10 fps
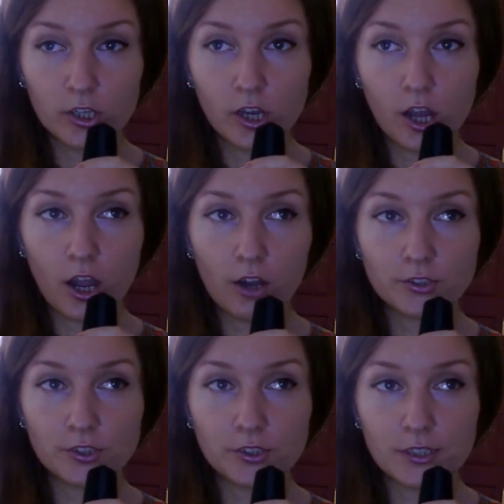how
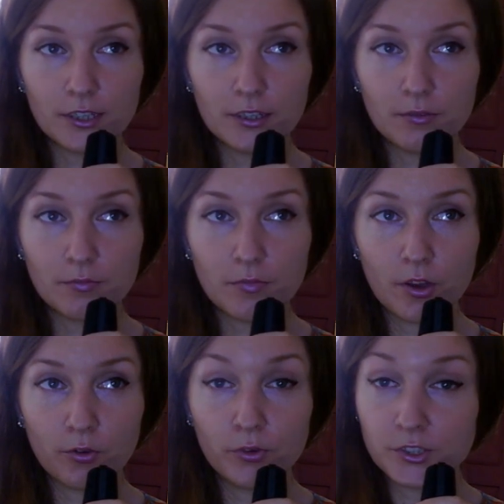to say,
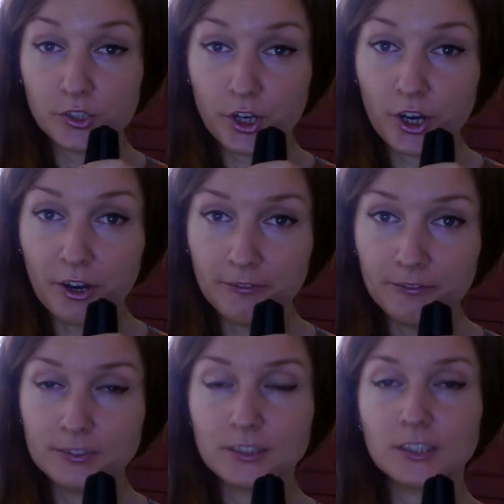
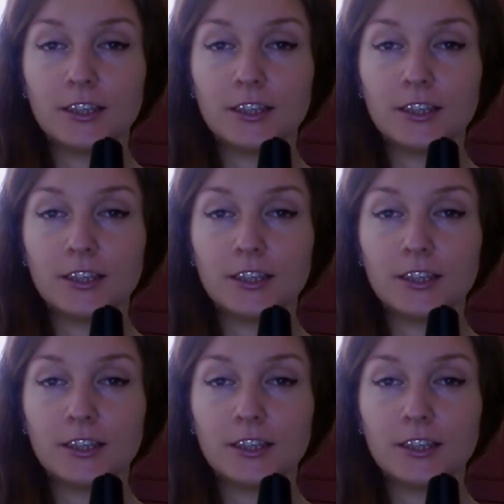reserved,